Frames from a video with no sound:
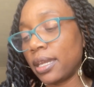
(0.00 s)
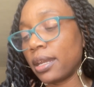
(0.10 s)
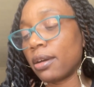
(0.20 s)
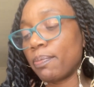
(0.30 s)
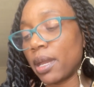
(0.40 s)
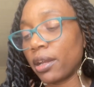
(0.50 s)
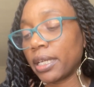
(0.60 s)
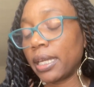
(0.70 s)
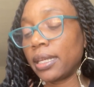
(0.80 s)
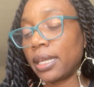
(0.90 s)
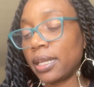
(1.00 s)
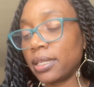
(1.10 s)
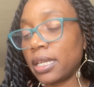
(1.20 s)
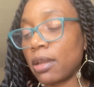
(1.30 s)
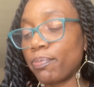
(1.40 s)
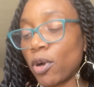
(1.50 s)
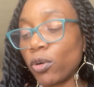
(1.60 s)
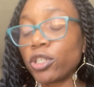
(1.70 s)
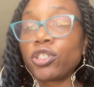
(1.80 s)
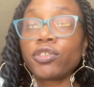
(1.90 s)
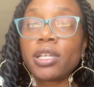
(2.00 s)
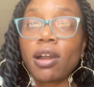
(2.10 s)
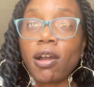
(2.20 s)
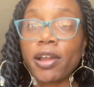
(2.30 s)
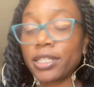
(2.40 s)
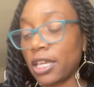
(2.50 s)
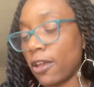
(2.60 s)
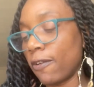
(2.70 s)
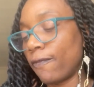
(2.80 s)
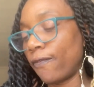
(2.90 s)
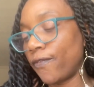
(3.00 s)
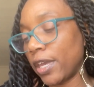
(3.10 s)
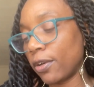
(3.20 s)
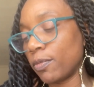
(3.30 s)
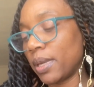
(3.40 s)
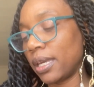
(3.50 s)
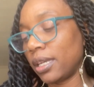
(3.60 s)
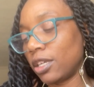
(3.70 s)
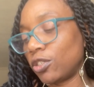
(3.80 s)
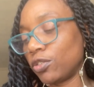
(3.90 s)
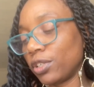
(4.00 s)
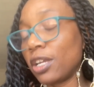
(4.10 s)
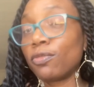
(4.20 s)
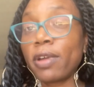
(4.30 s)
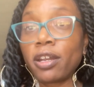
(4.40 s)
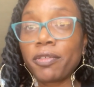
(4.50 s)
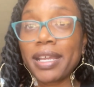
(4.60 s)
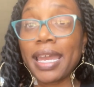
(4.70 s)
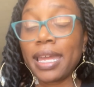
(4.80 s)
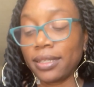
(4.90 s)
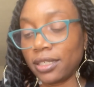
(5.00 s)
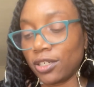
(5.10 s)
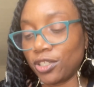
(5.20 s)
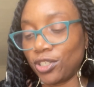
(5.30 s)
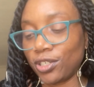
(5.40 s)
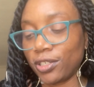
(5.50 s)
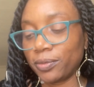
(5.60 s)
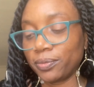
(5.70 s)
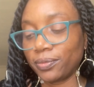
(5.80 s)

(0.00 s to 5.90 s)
American Indian poetry, art, film, history, rhetoric, and literature.